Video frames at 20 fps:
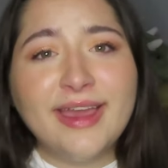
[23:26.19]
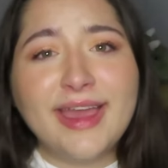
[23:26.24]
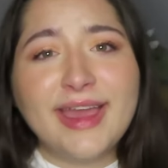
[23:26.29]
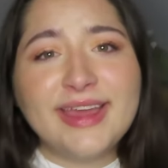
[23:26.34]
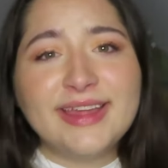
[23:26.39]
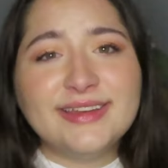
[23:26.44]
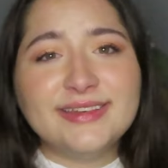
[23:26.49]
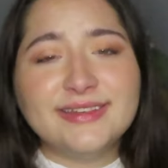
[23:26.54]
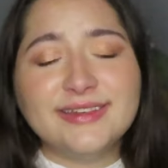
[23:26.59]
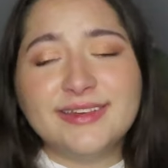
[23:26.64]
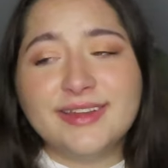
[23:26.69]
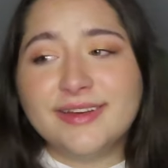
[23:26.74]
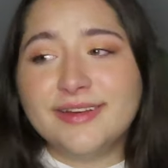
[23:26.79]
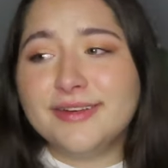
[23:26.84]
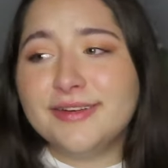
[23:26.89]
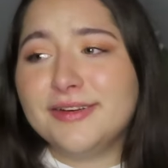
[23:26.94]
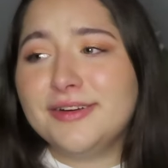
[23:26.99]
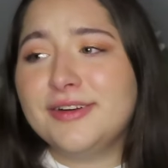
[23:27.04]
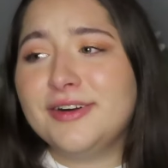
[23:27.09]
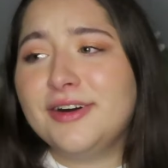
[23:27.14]
And
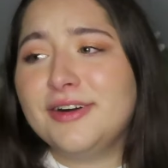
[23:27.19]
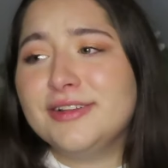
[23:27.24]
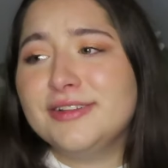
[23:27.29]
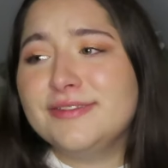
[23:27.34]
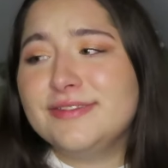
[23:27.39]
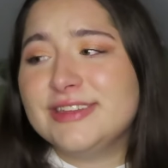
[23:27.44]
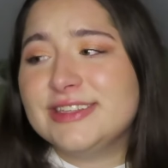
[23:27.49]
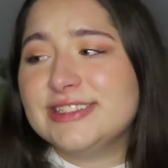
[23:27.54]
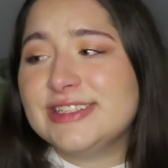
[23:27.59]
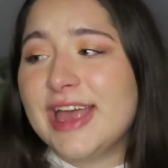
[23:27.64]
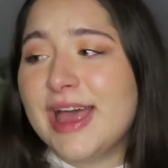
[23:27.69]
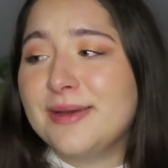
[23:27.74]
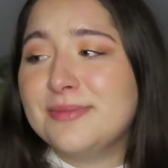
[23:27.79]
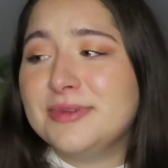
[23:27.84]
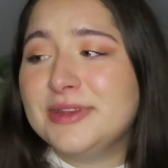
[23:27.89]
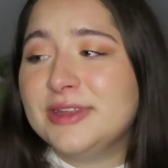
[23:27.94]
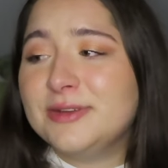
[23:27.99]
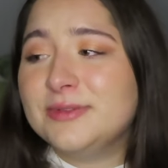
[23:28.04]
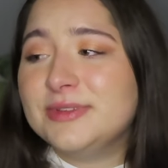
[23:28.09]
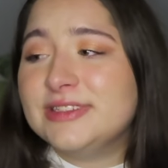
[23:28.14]
all of this
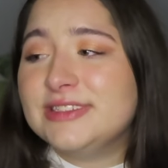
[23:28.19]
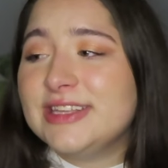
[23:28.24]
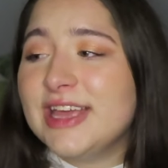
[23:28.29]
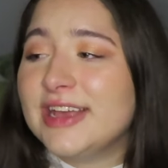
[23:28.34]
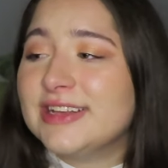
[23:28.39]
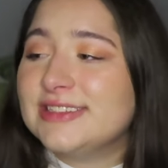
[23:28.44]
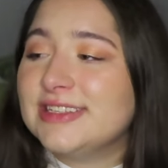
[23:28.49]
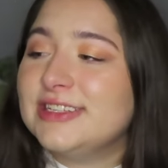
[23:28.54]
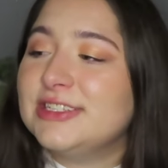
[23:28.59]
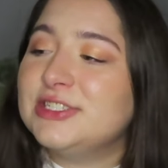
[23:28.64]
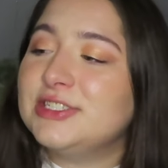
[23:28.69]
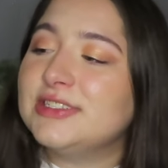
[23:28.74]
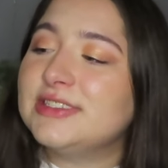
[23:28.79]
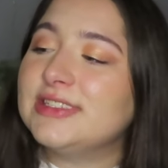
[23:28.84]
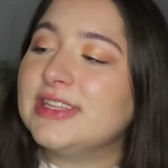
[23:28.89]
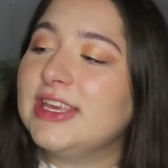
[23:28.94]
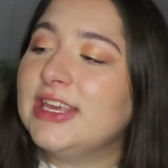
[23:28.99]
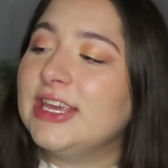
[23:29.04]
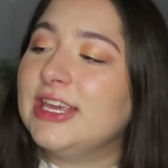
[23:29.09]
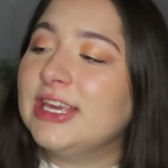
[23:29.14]
happening with Dex, it's just
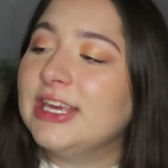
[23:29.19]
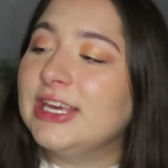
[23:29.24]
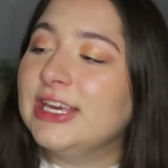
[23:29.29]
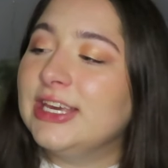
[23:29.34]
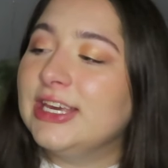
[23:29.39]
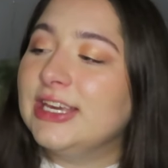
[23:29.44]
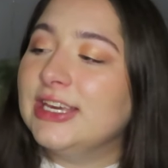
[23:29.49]
like,